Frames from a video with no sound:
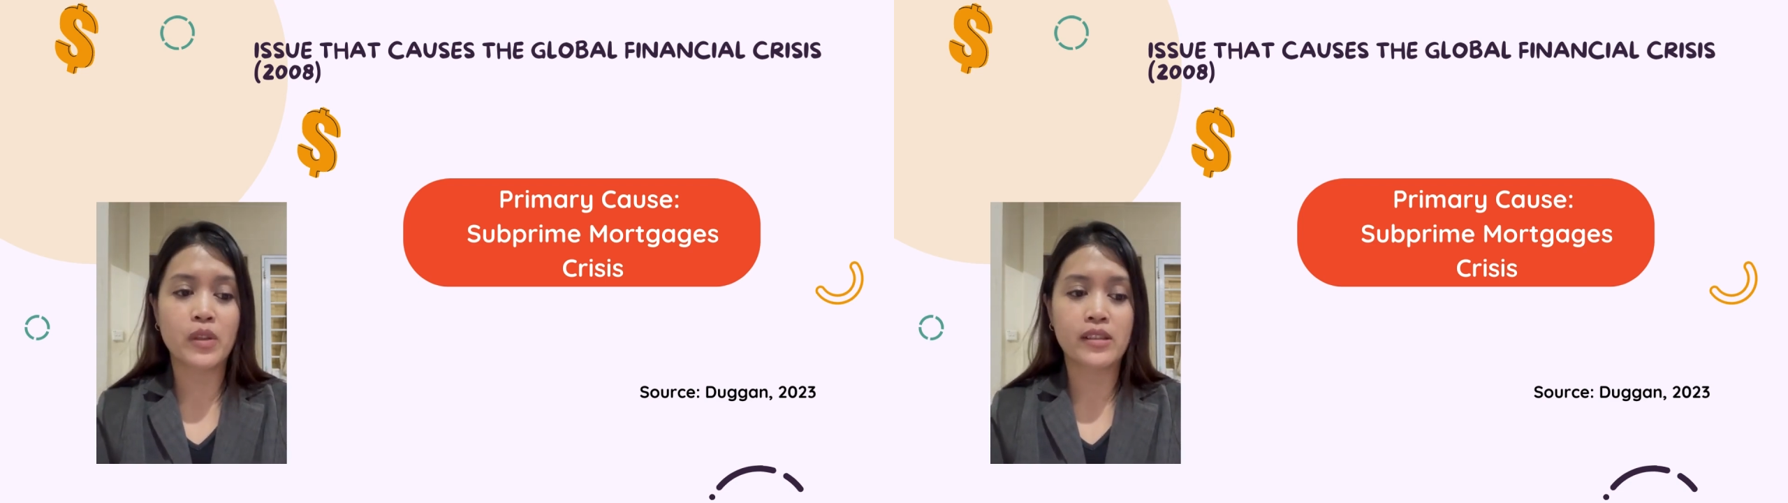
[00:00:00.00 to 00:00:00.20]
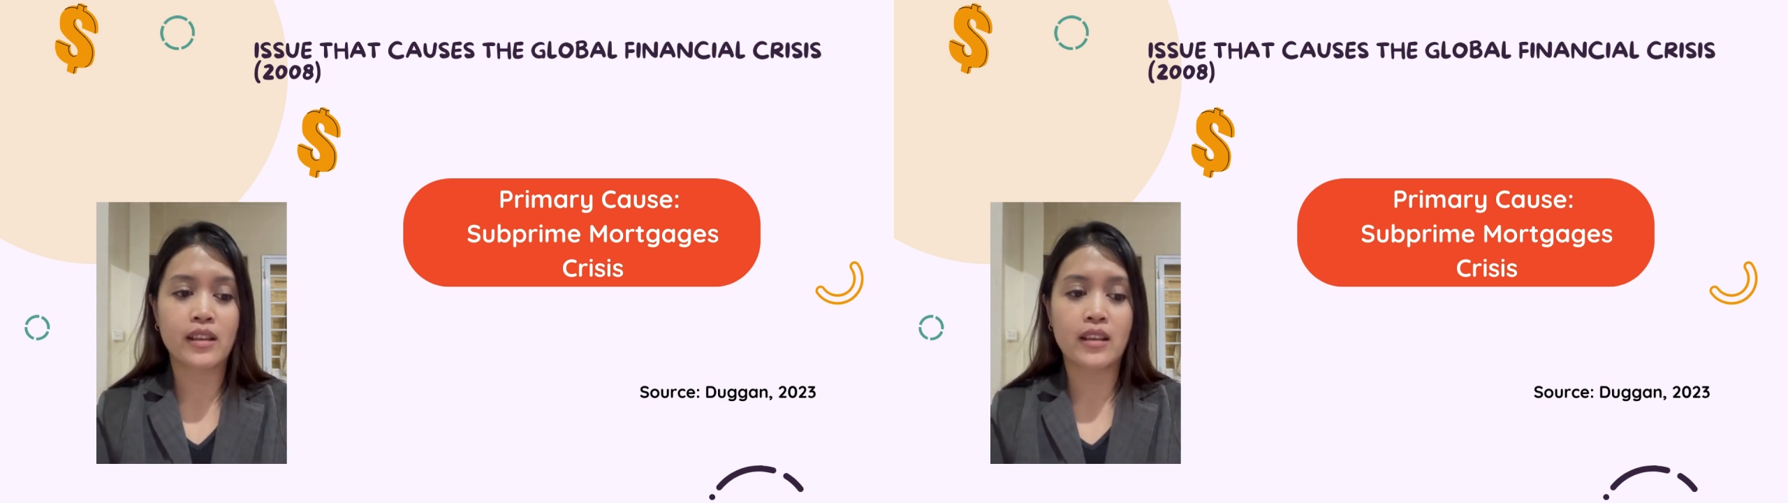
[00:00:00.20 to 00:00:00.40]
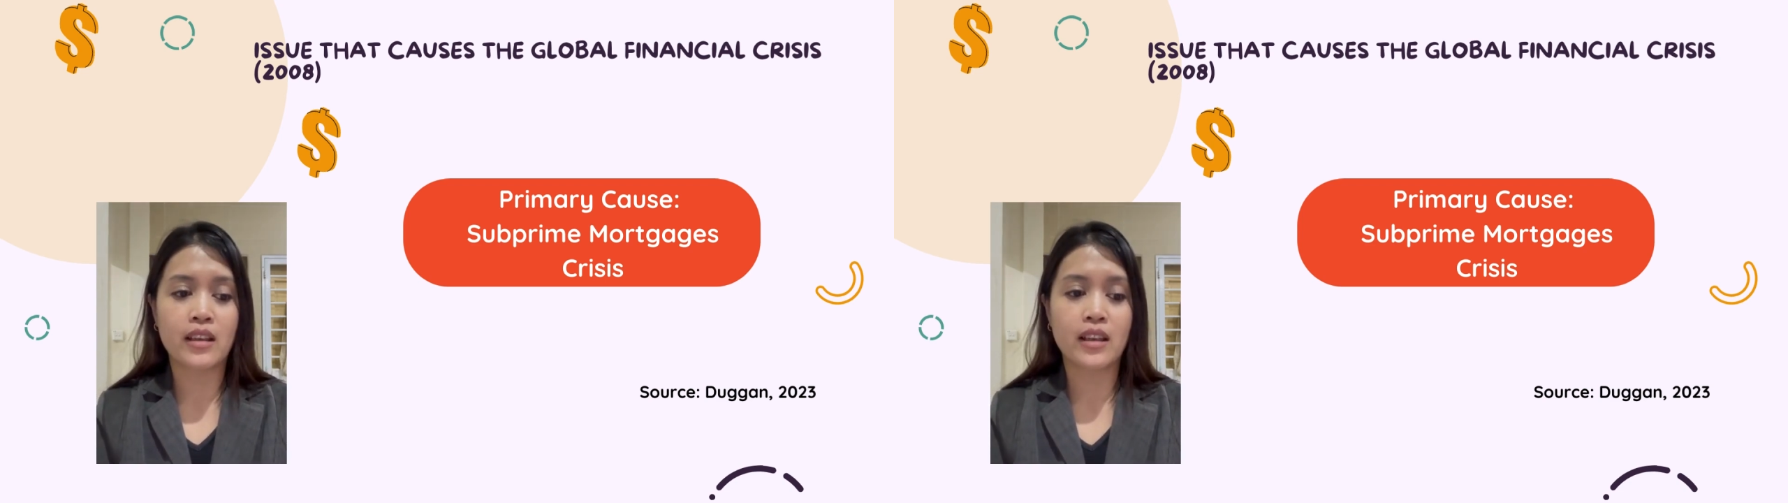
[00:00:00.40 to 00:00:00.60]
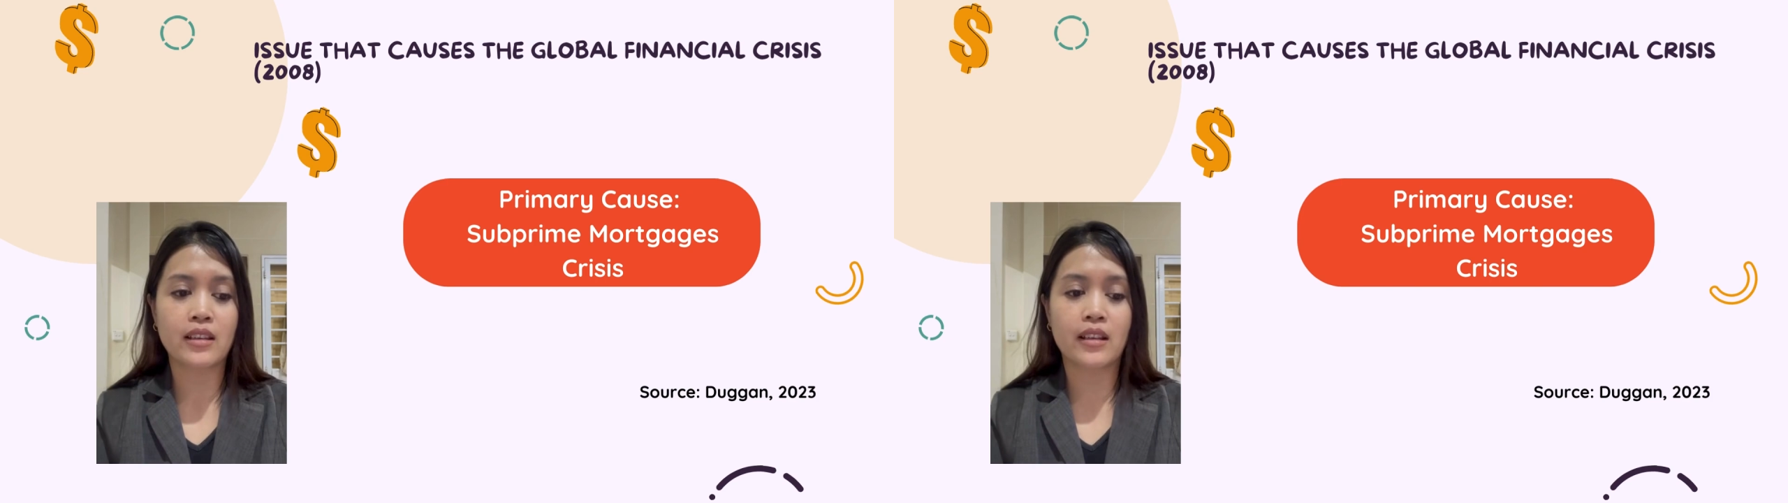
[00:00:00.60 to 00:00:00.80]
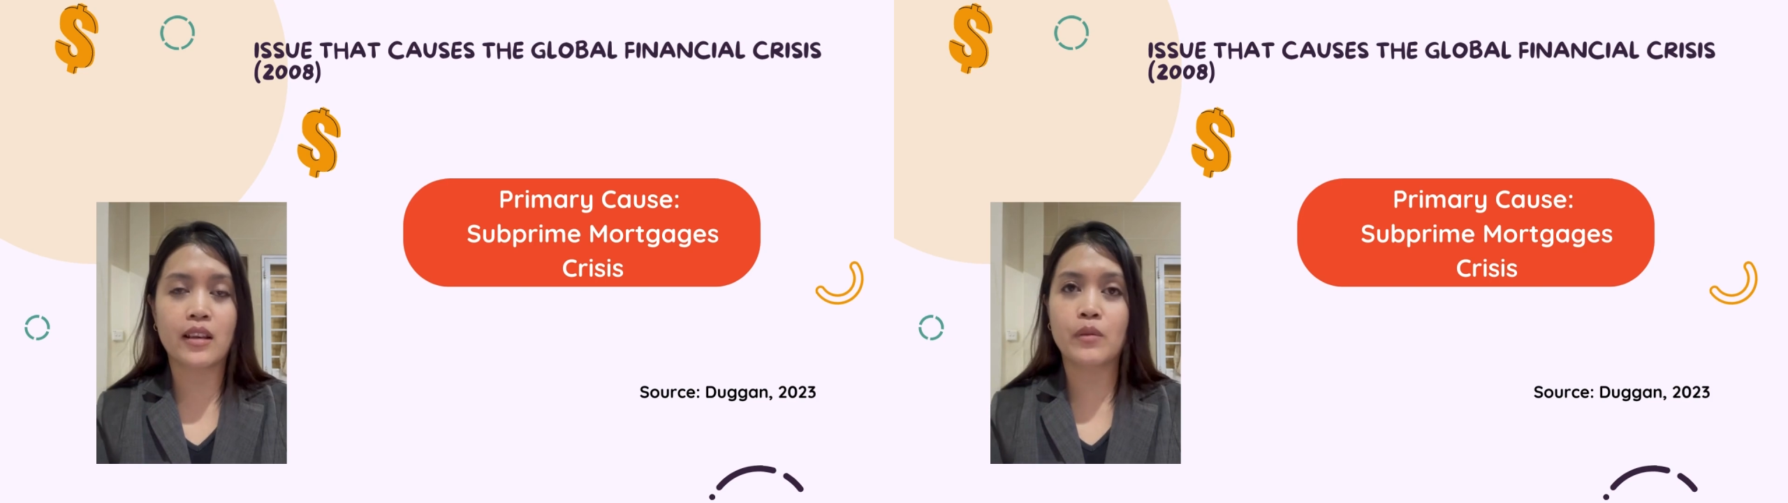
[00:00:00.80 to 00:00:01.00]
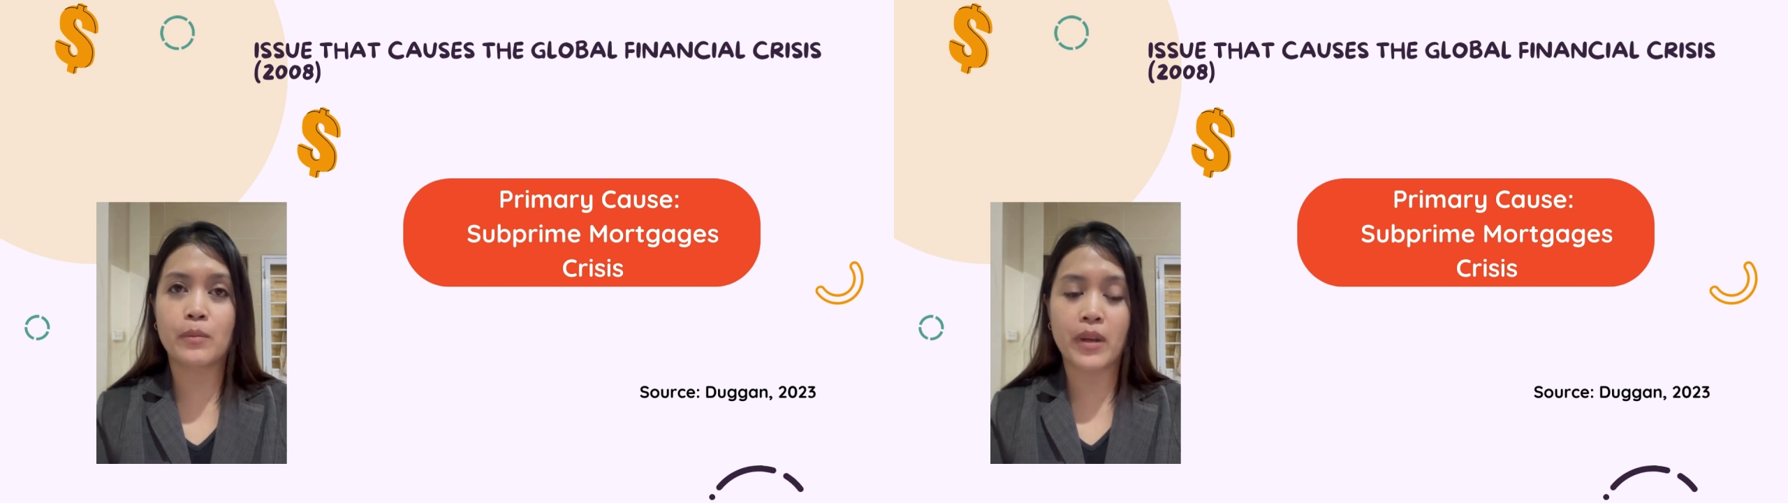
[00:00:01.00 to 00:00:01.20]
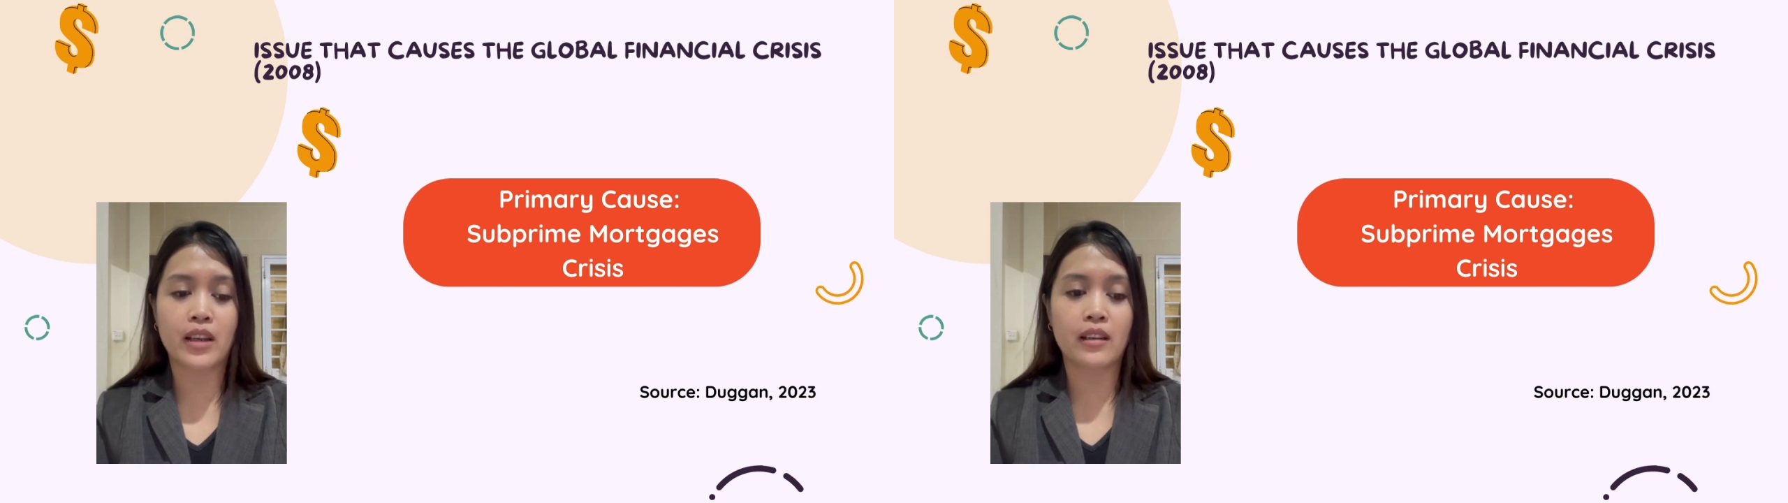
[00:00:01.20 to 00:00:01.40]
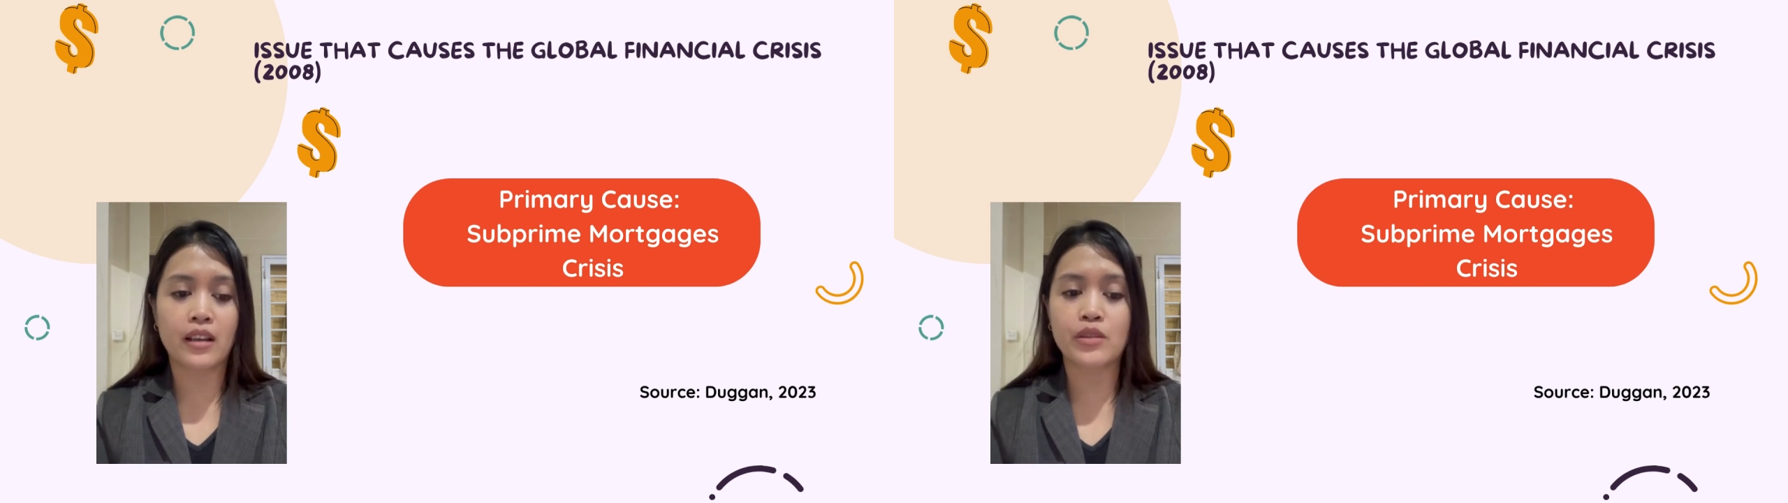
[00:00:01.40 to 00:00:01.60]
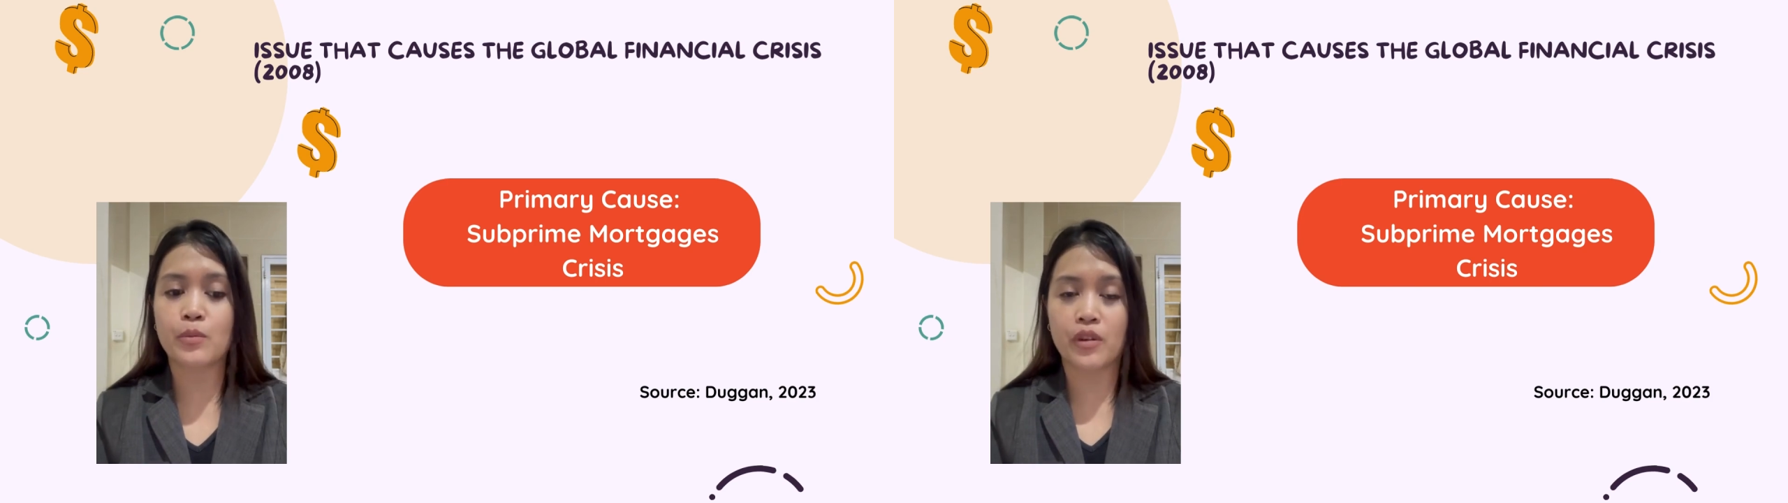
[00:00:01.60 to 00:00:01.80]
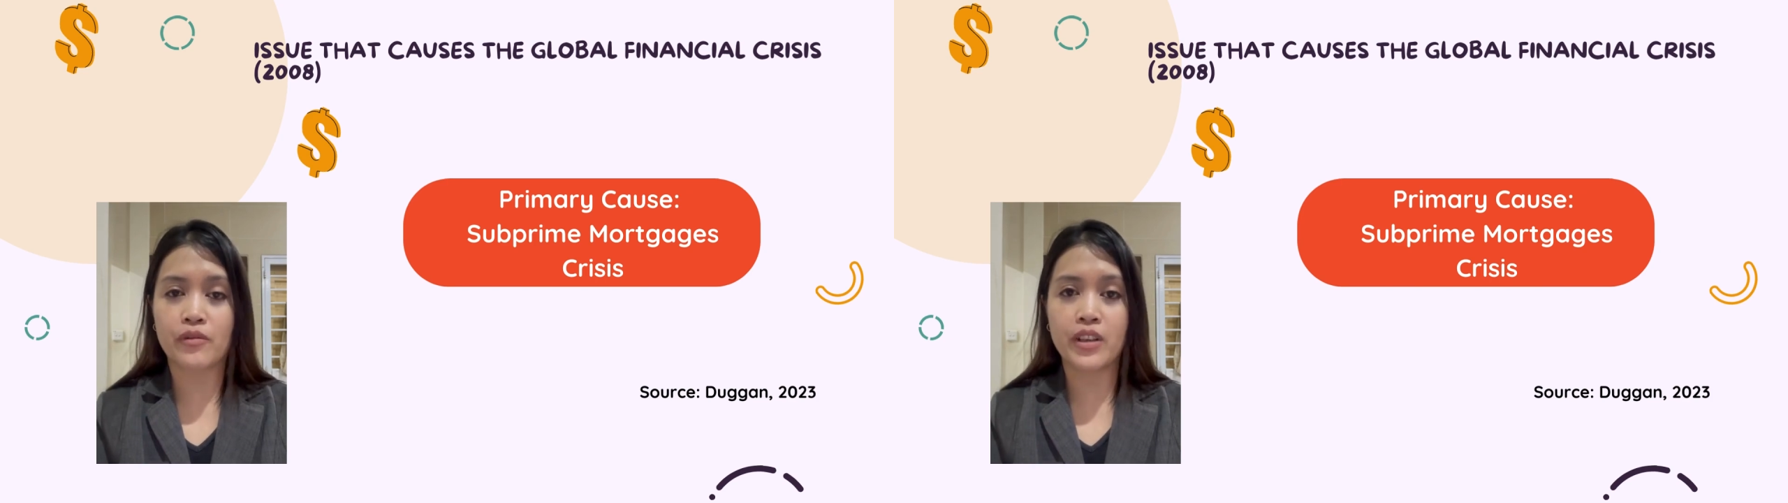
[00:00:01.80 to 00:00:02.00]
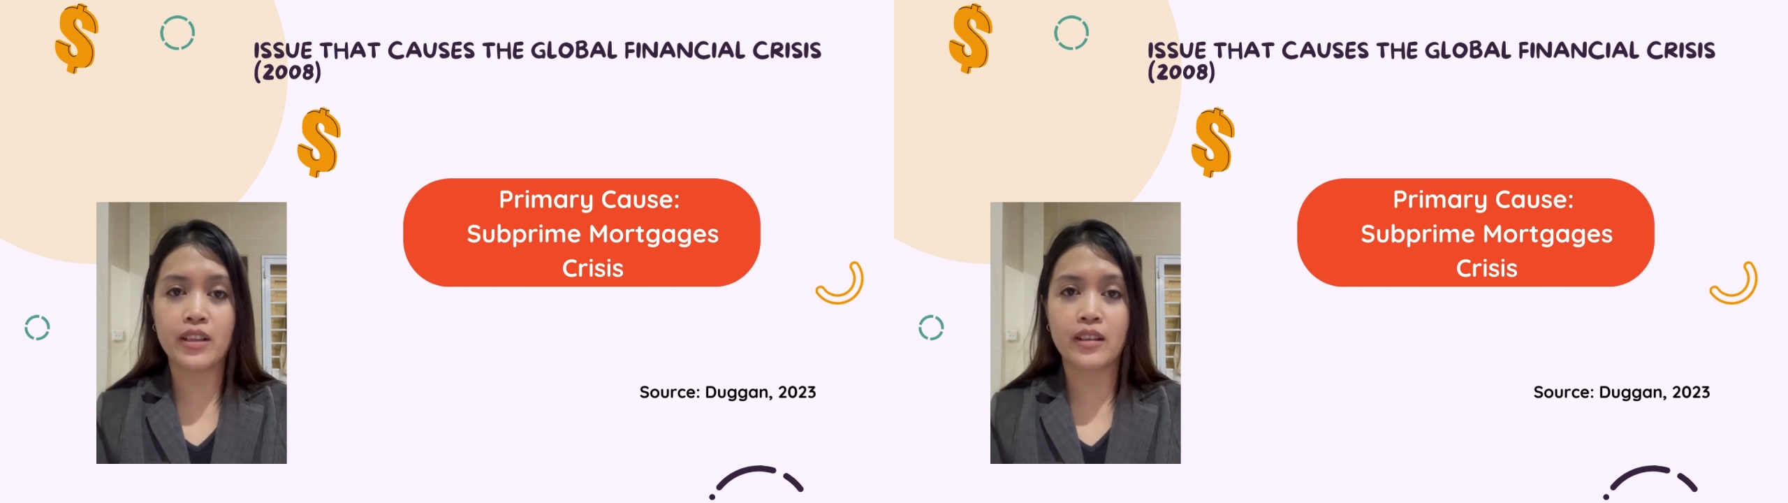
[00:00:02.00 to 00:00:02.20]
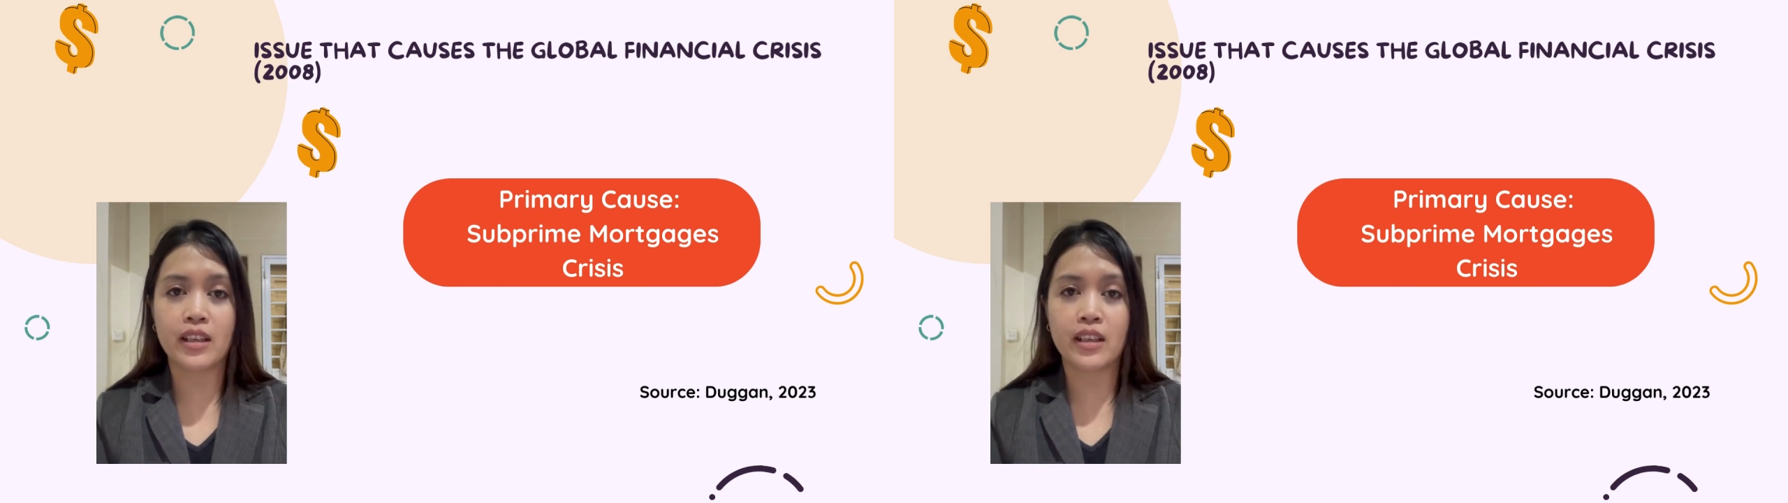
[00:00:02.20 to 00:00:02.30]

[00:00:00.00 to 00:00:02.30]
was thinking that they will make a large profit